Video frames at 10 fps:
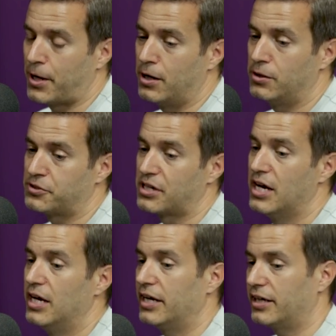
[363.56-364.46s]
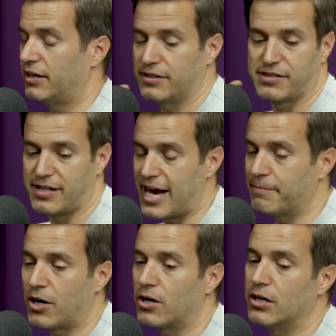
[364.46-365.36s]
post, get,
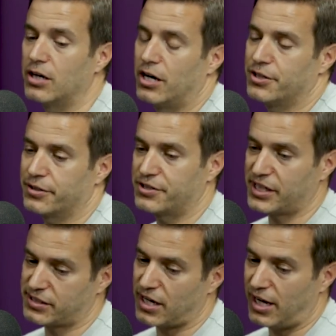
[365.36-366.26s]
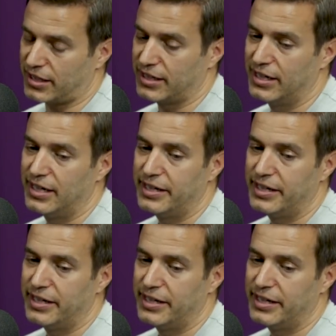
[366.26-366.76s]
slam the heart on your TikTok.